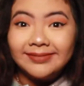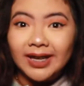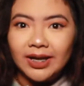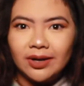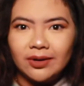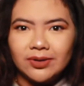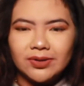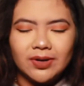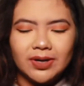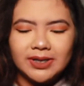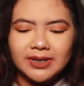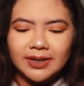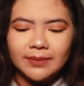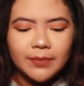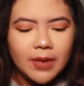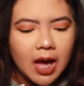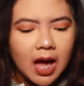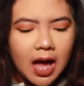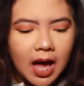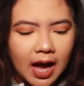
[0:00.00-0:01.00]
I know it's
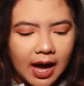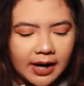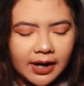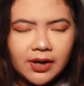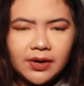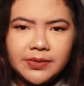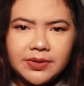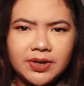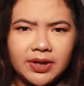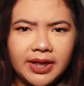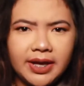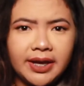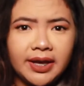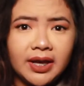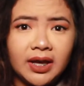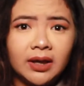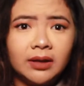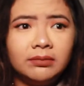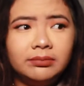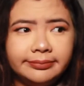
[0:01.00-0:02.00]
crazy, and I know what you're
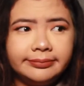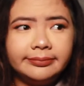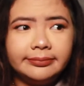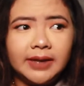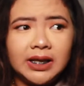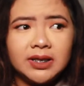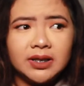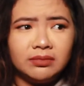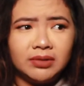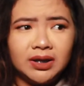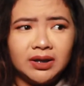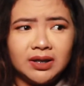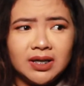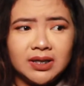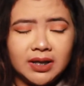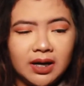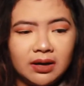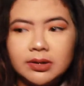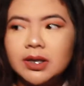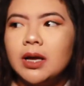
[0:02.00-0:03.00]
thinking.
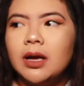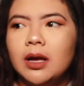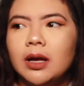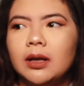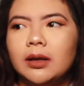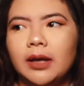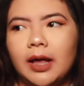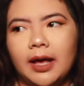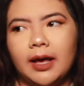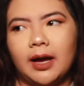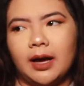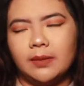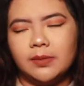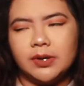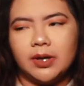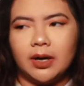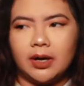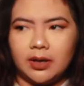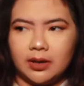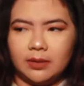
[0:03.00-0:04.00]
Like, I'm
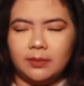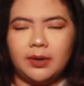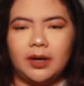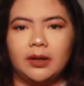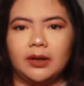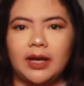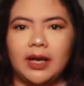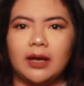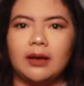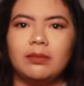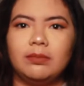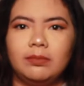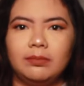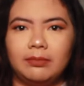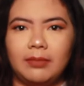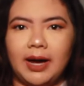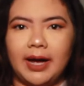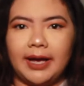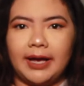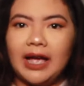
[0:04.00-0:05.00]
talking about like
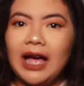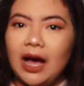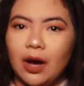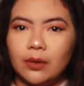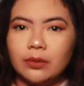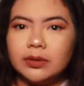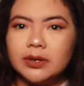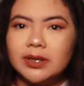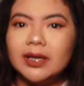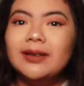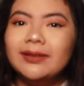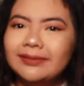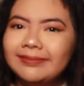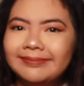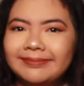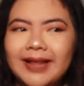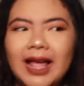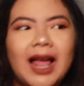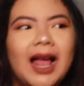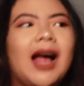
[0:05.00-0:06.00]
my house,
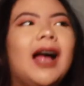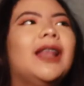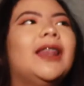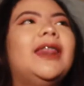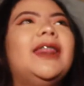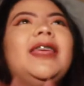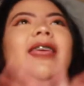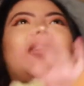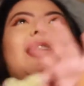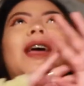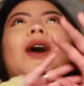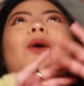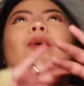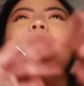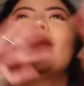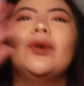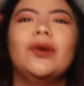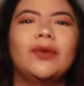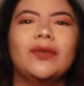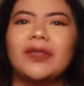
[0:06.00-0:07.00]
the
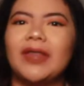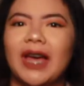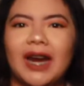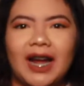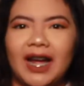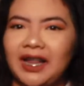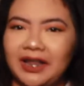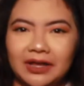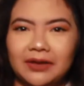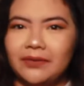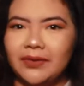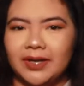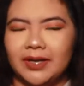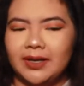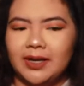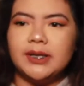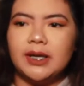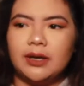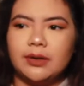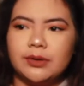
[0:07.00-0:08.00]
roof that I live
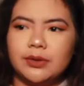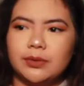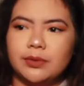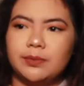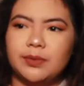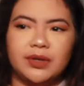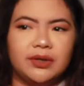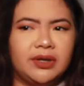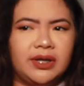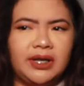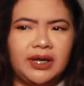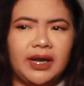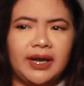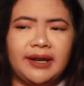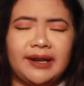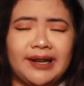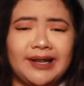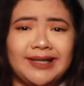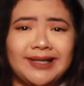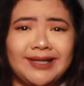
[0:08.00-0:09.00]
in. This house was built in
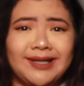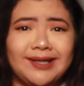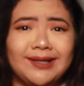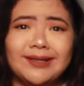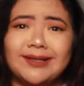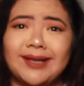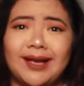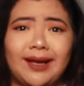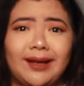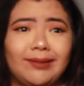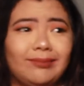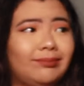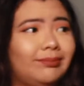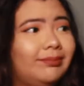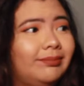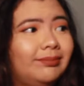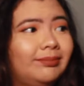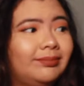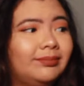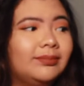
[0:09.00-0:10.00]
like
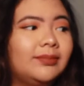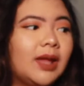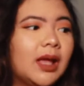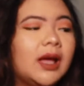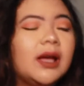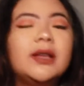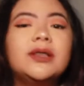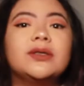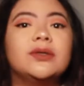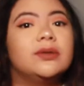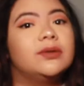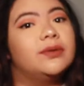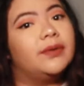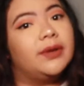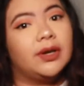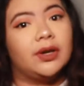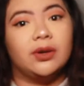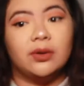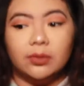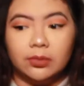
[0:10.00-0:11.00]
1910, so it's a
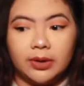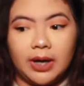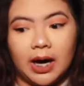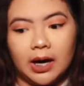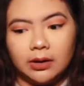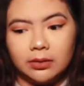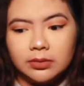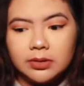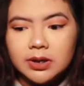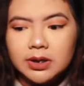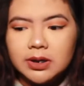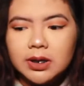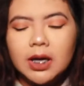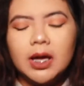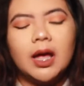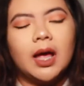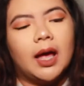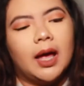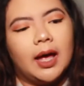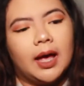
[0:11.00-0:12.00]
very old house,
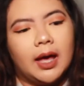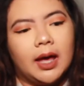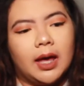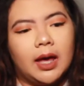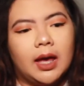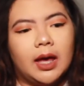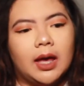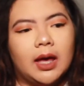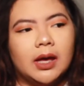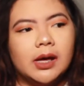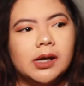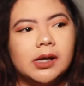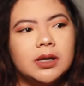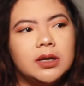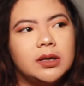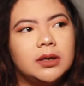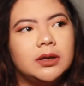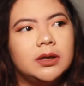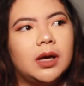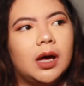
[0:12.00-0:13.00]

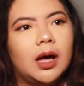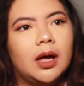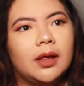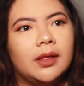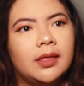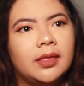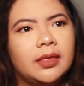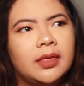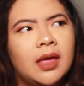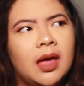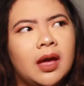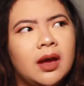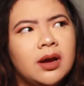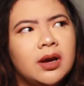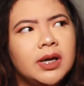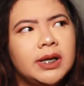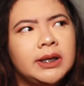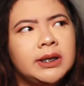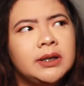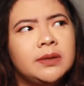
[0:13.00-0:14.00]
and
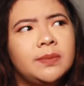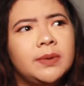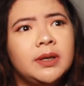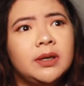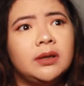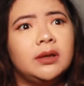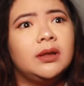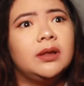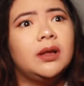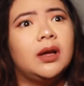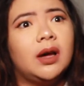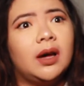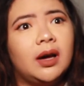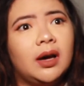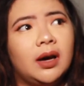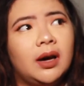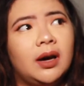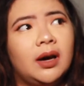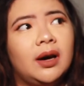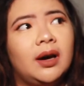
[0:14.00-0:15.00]
there's been a
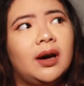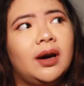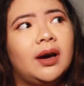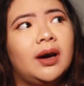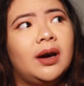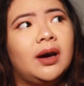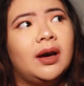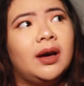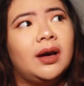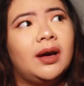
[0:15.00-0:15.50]
lot